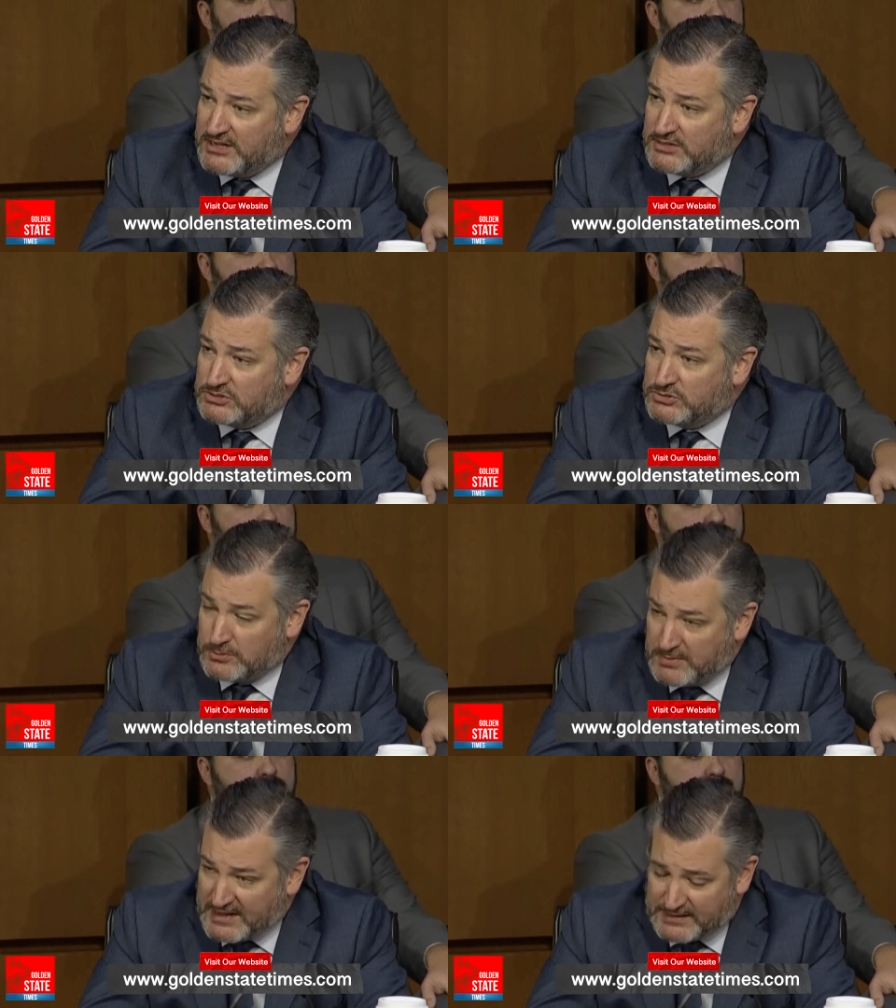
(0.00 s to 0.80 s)

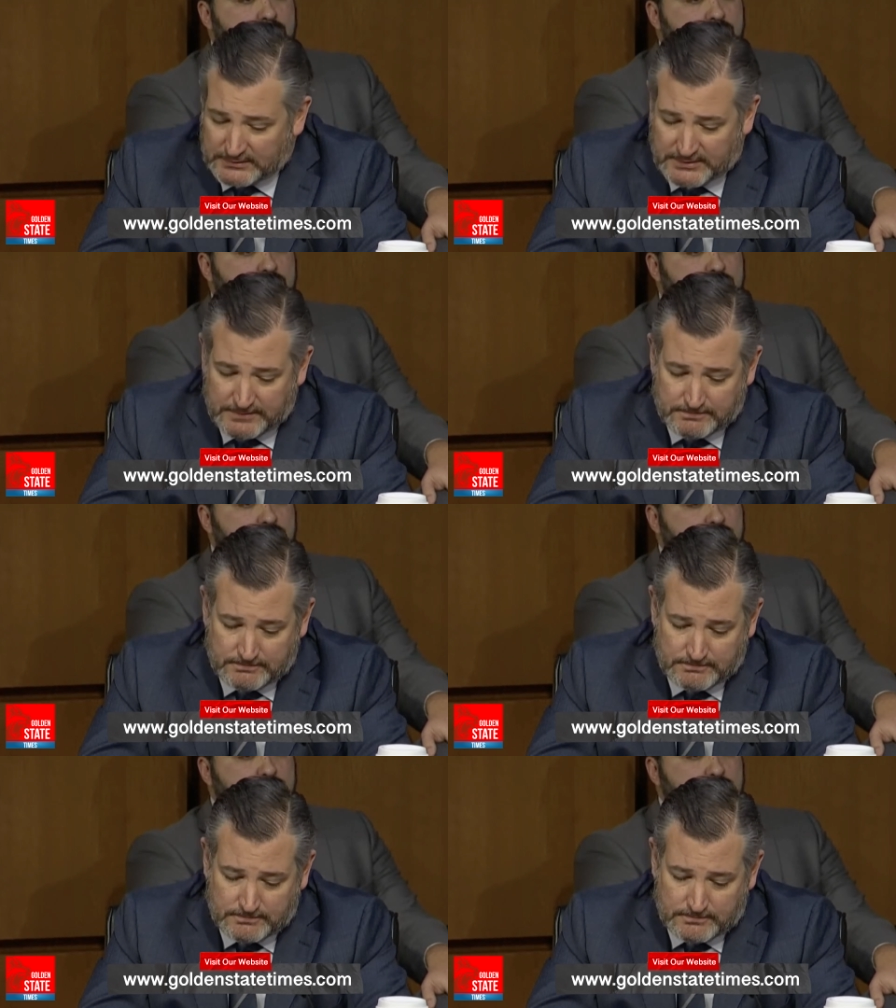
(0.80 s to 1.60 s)
society
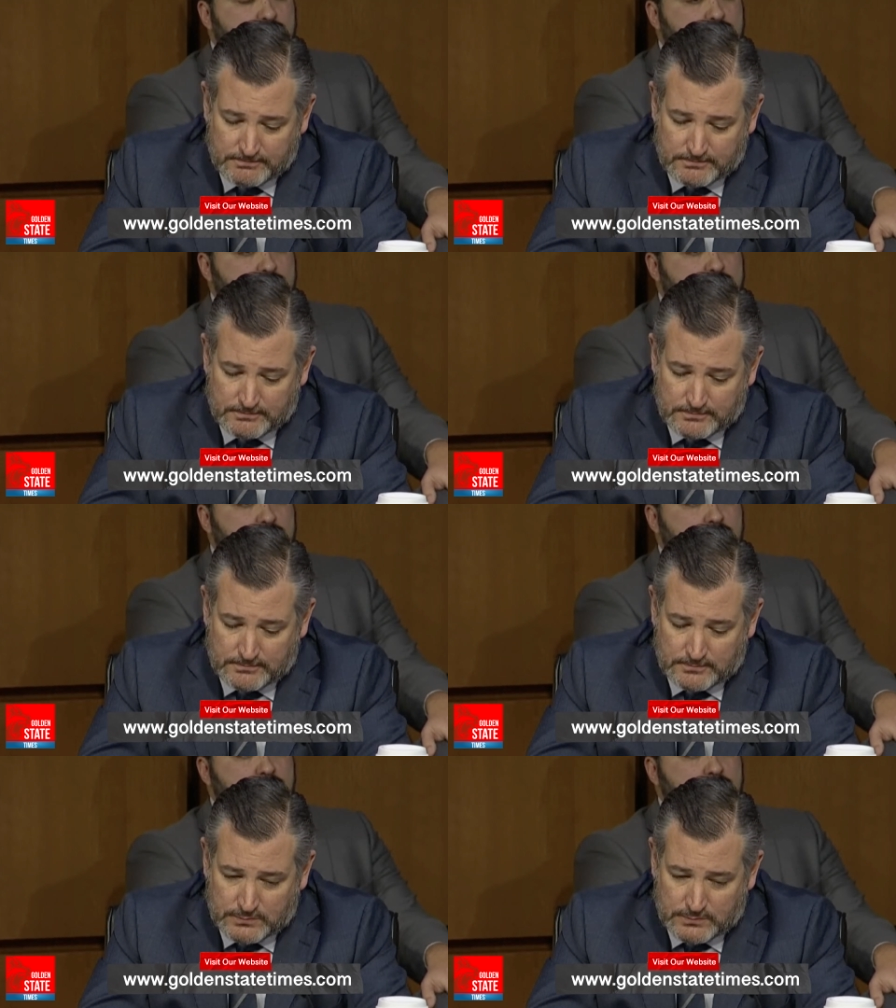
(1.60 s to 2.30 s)
changed dramatically.